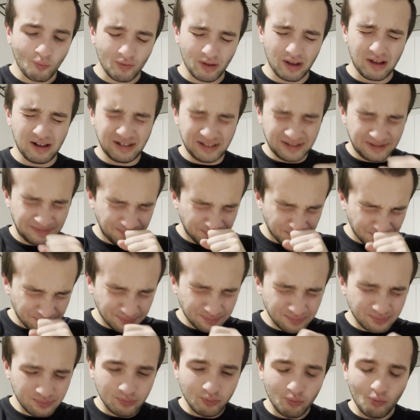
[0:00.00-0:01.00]
spans high,
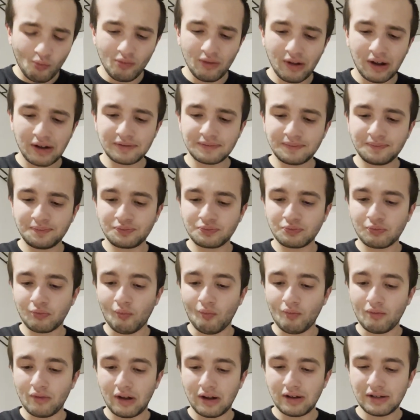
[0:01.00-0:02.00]
maybe a little
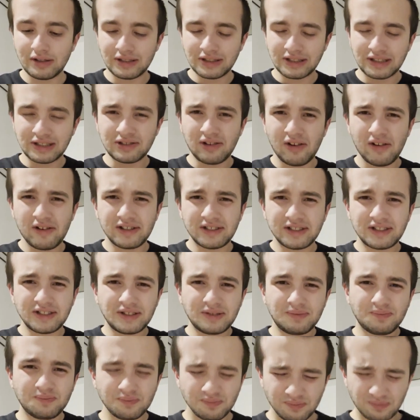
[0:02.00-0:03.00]
more or less,
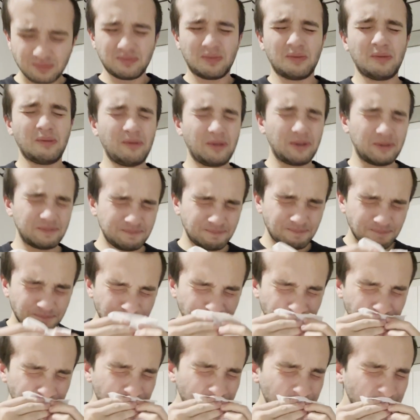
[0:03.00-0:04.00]
with many
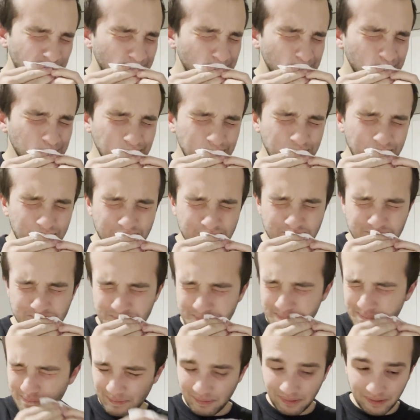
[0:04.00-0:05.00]
branches sprouting from the
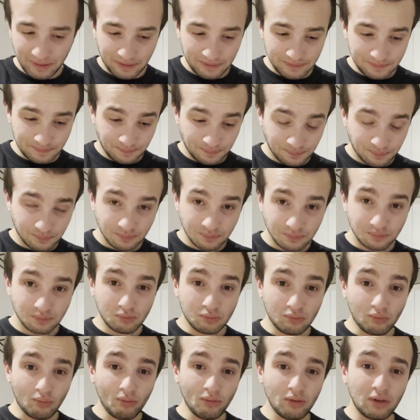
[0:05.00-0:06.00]
stem.
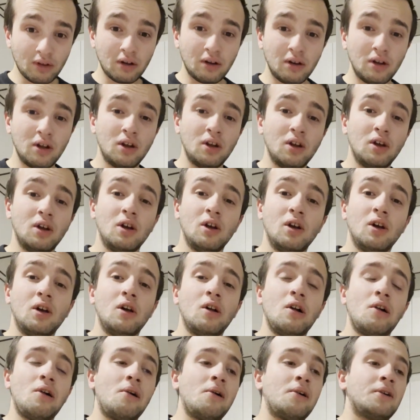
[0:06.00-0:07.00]
The flower
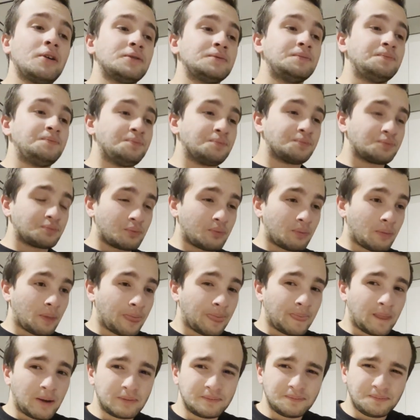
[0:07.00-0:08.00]
is small,
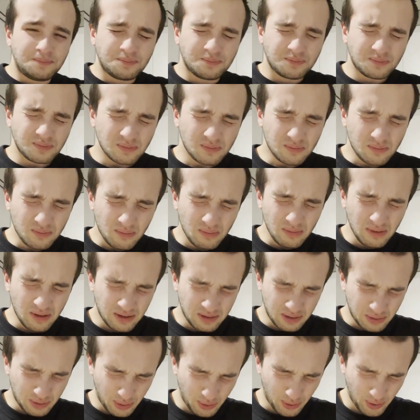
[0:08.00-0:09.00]
white, and odorless.
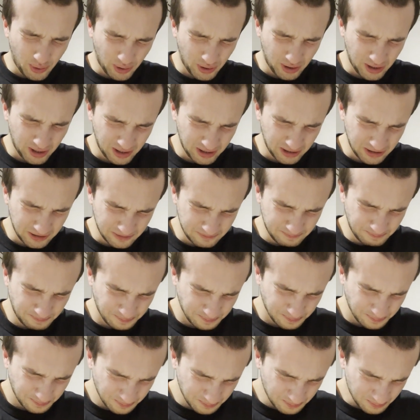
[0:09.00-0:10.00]
While the fruits
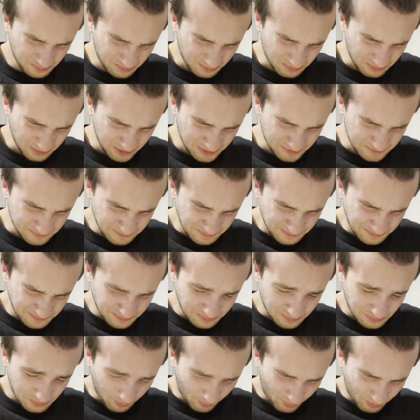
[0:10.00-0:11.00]
can vary in appearance and
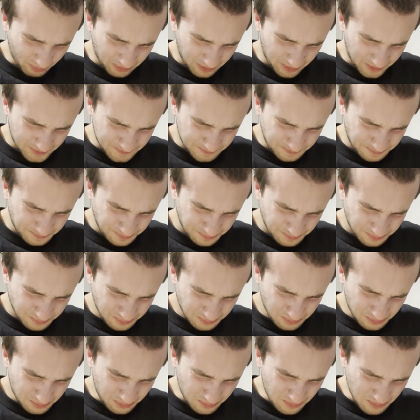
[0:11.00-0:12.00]
color, almost
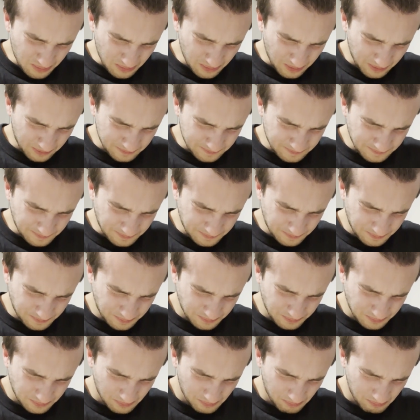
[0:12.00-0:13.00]
all are quite
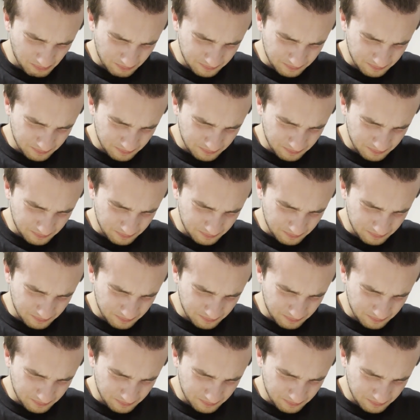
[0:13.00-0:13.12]
hot,